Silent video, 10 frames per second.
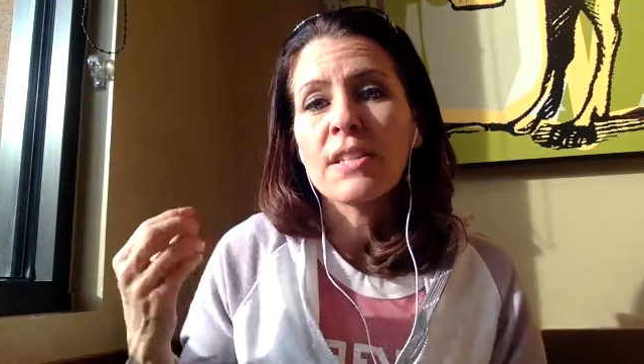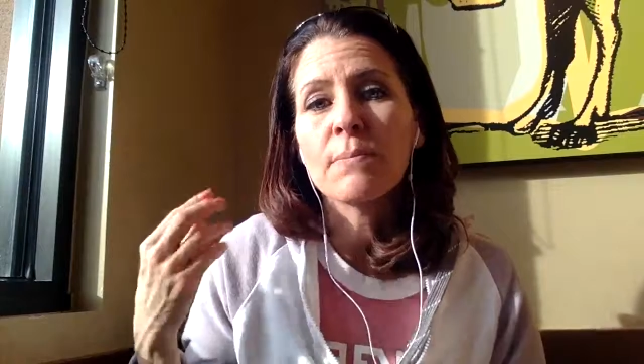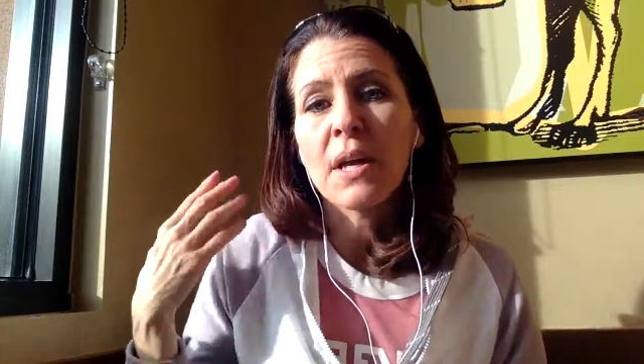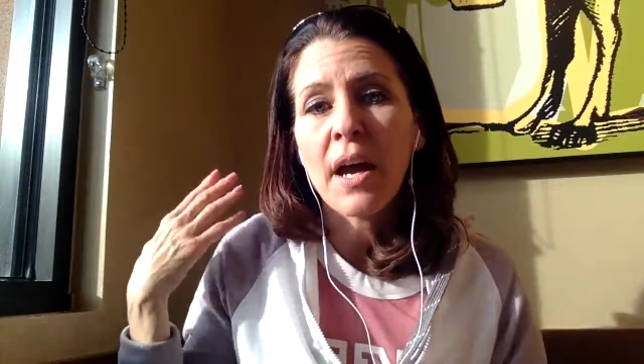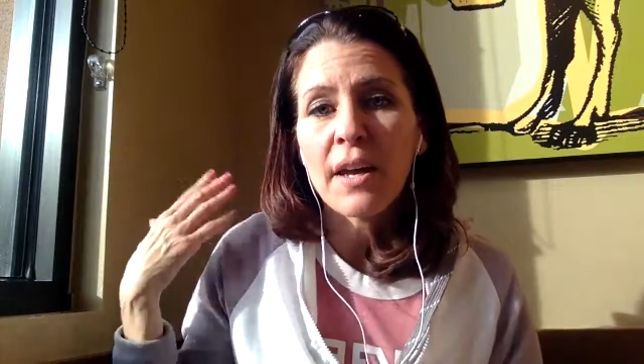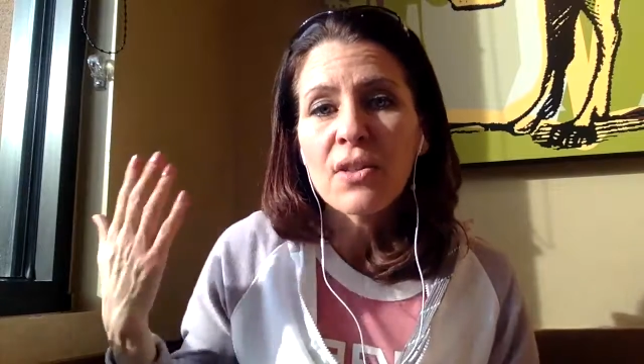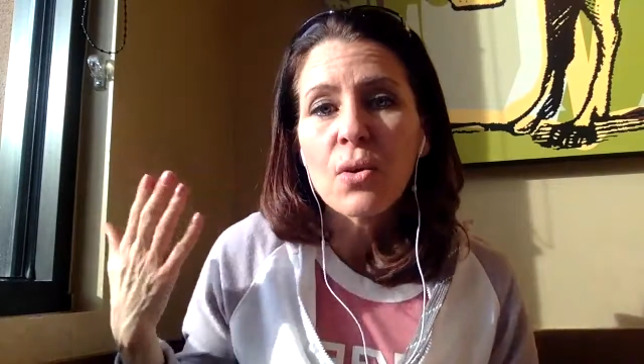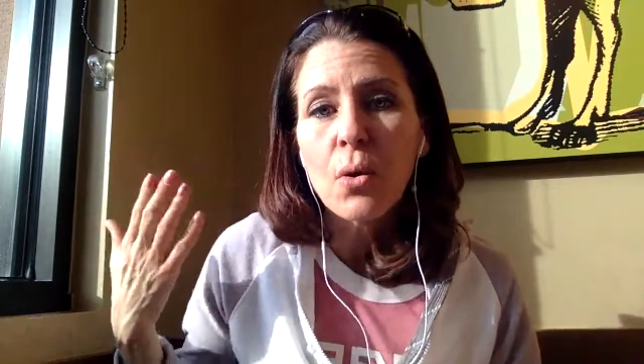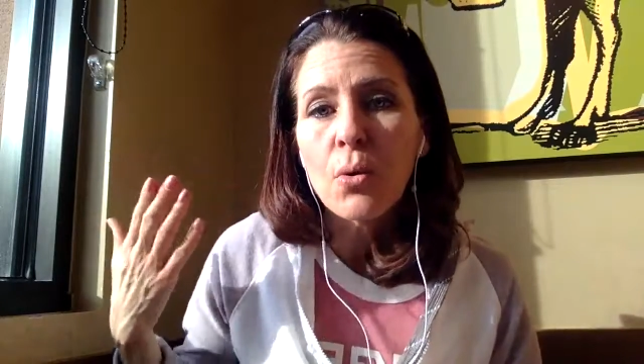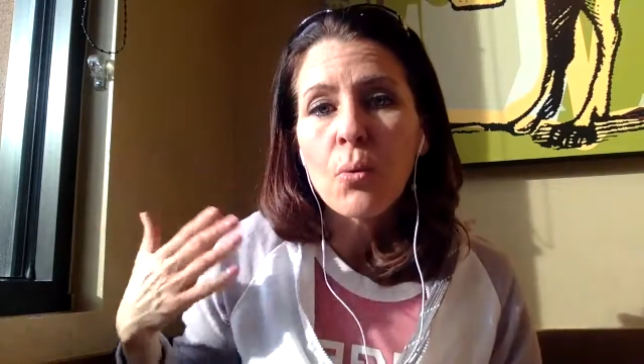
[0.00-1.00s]
is behind the
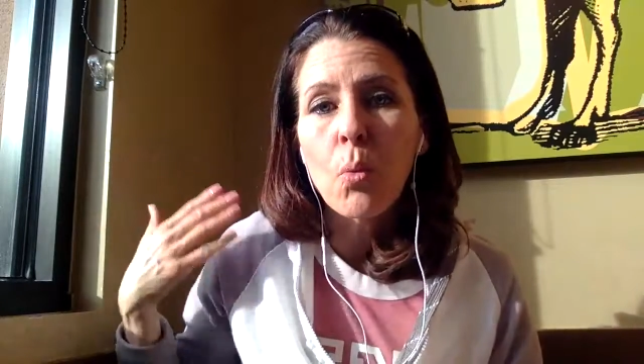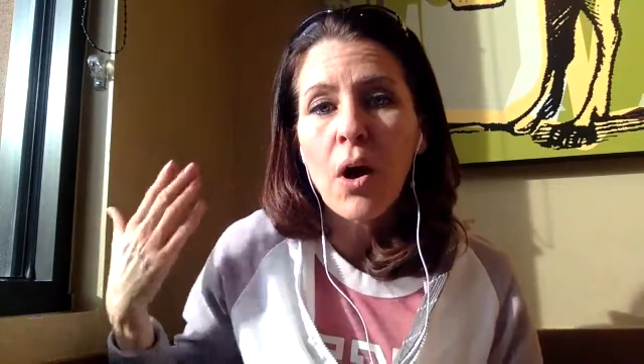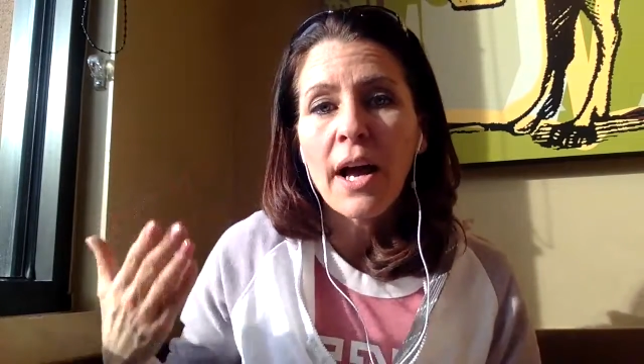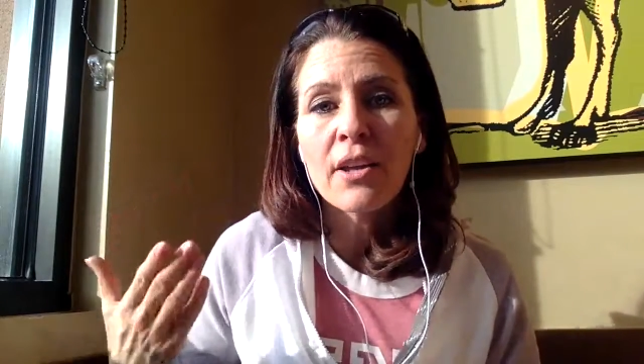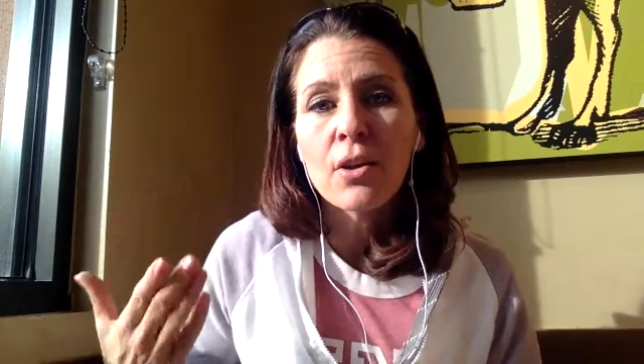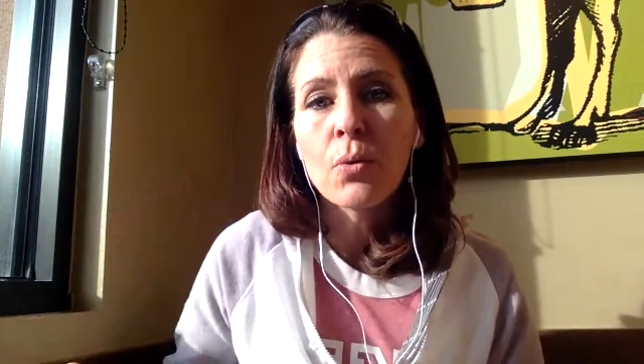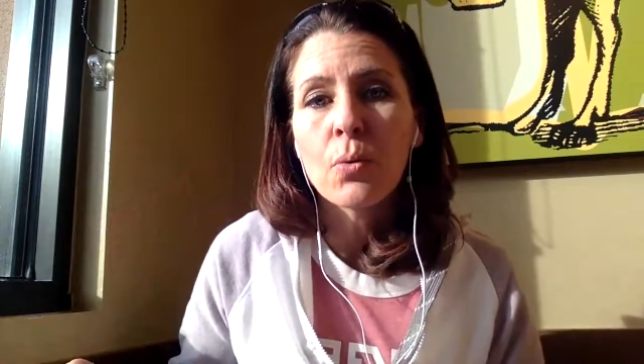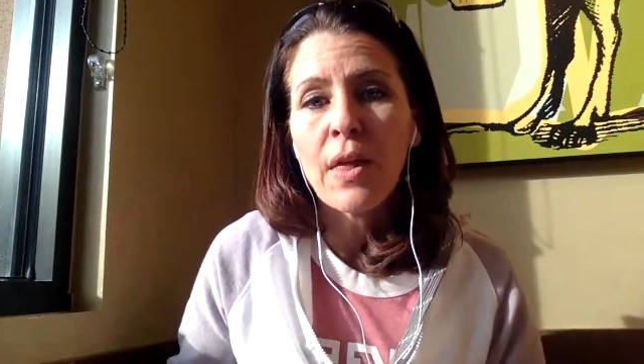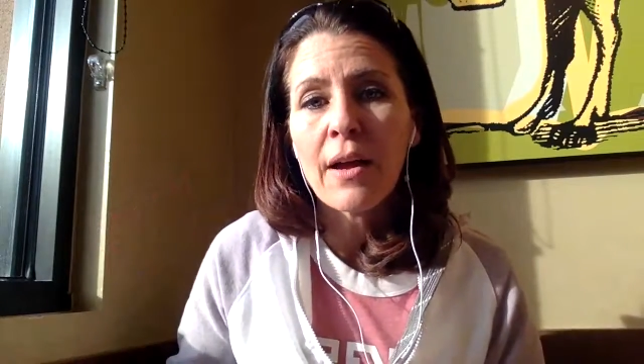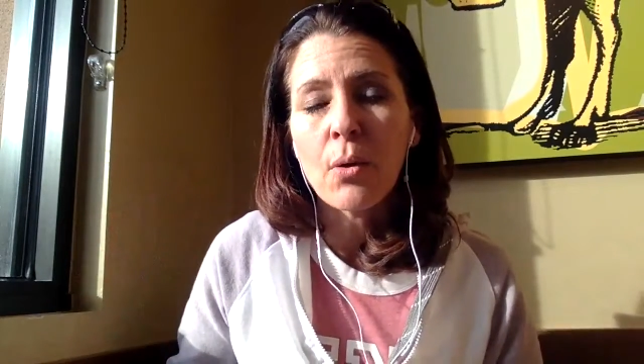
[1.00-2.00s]
goal why you
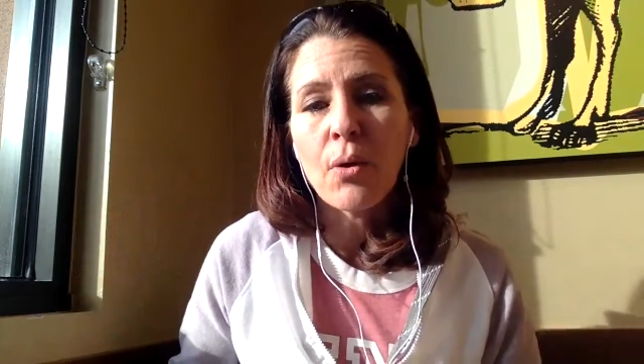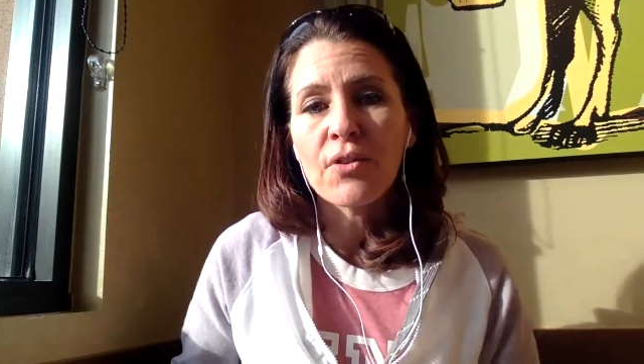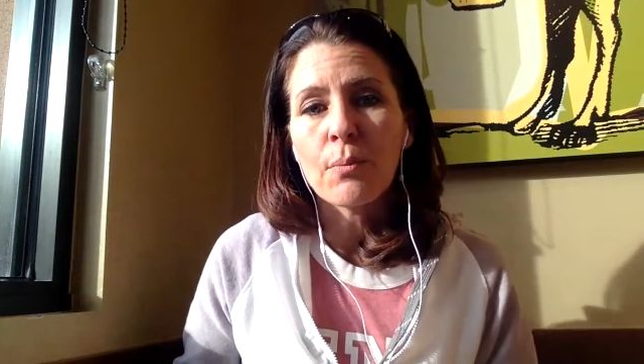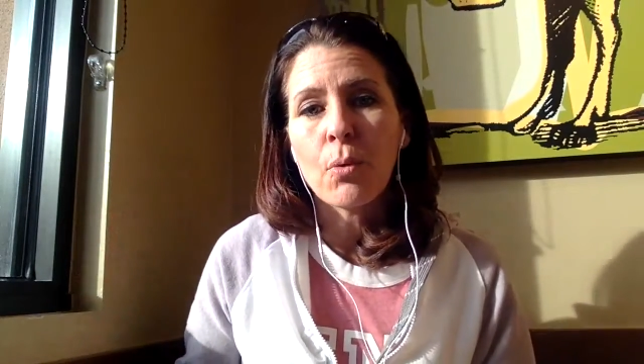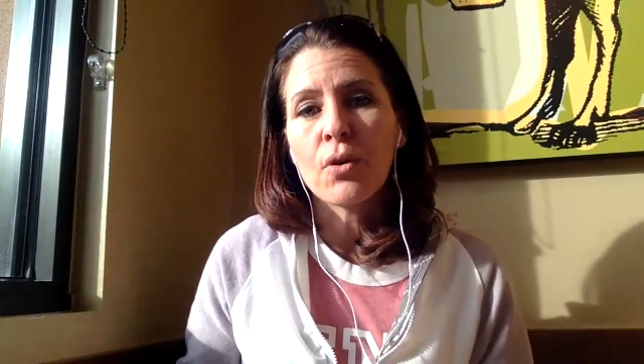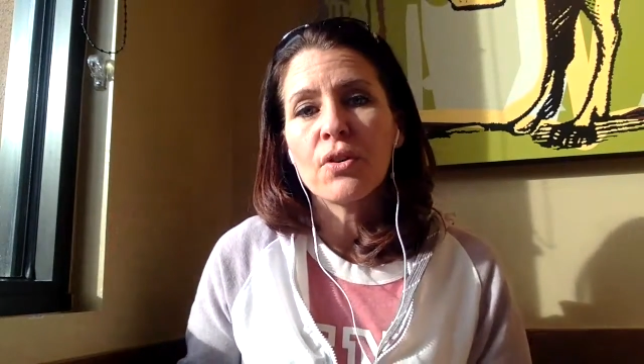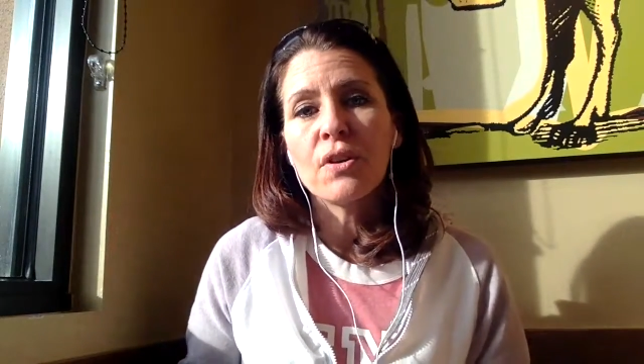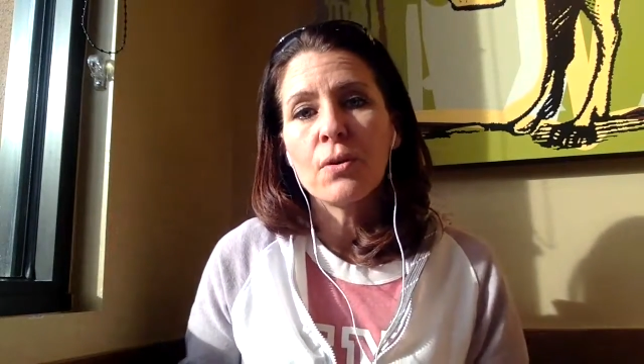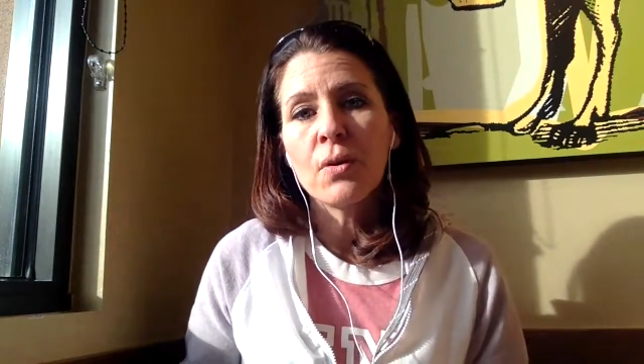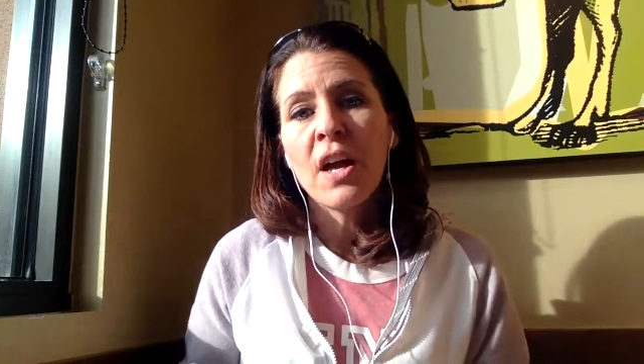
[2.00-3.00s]
that goal is important to
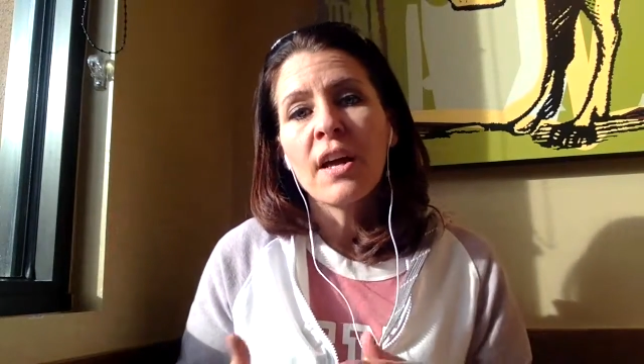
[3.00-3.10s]
you